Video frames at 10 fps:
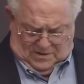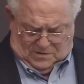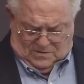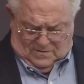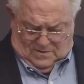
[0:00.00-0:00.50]

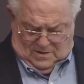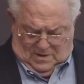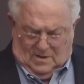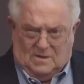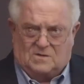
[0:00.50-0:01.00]
issue
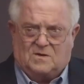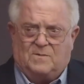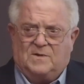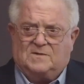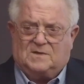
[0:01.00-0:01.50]

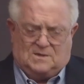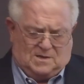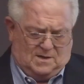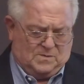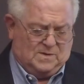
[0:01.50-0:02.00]
contributes to
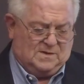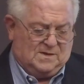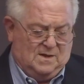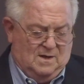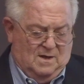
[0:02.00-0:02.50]

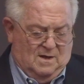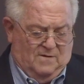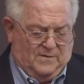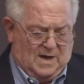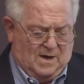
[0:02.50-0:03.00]
judgments
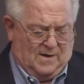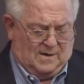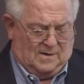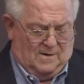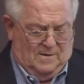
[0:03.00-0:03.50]
of
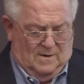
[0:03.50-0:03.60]
character